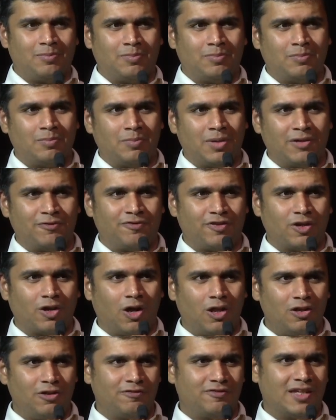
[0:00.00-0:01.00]
But for
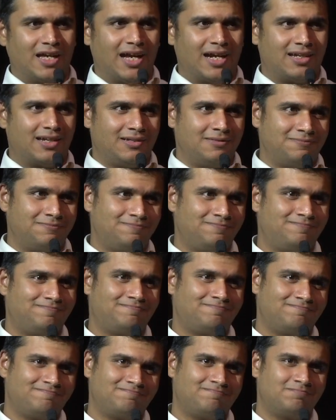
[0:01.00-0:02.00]
all of that,
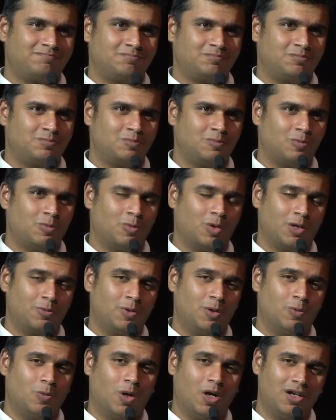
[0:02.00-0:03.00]
what
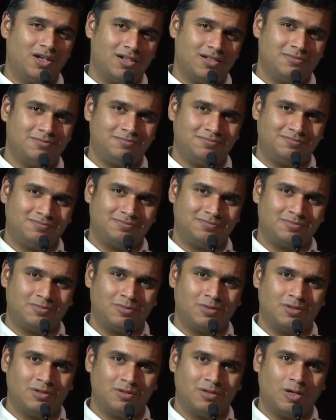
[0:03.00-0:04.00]
we want
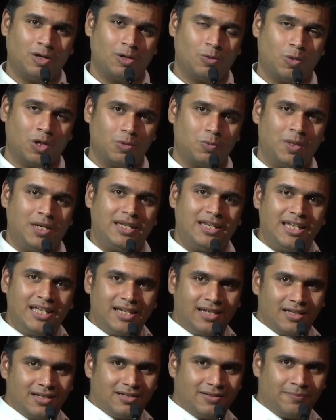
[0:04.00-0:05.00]
or what we
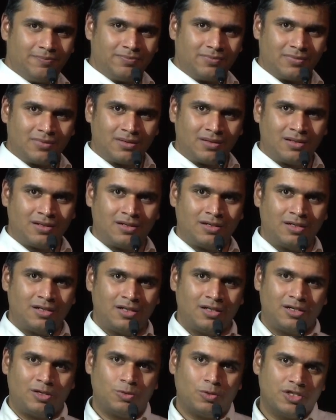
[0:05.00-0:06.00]
need
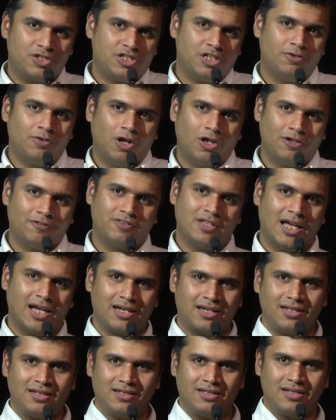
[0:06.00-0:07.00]
to achieve all of
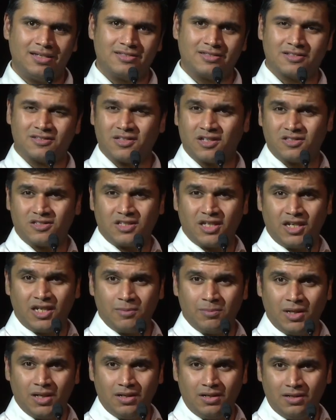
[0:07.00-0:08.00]
that is a
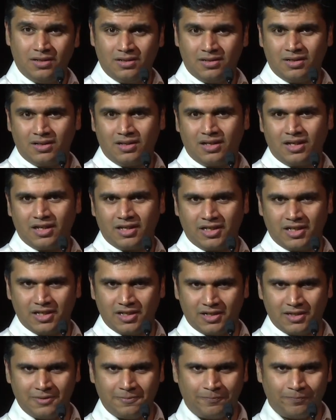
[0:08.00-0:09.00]
sustainable career.
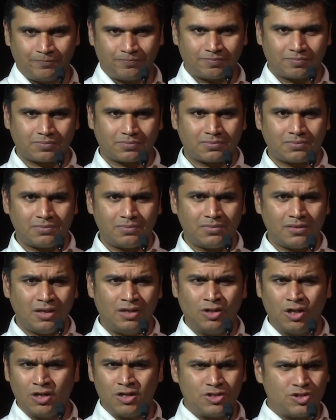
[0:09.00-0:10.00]

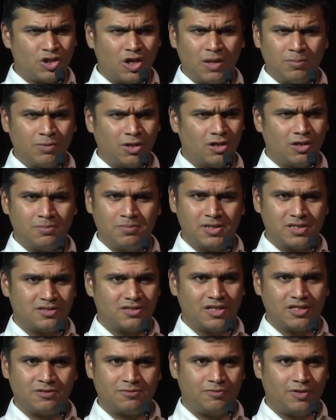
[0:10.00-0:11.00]
Not a job, not a
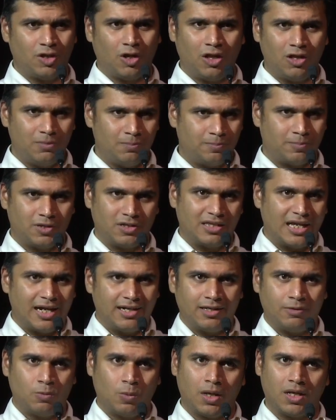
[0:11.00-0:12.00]
business. We all put that
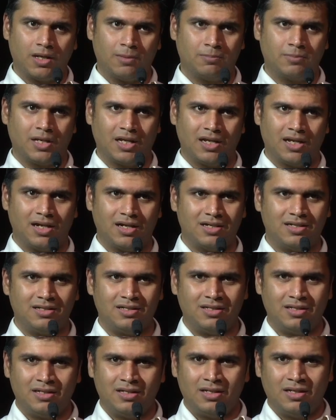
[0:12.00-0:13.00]
in one umbrella
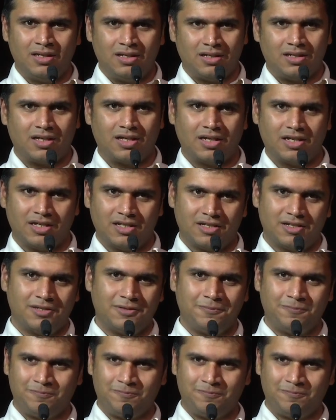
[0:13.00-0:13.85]
career.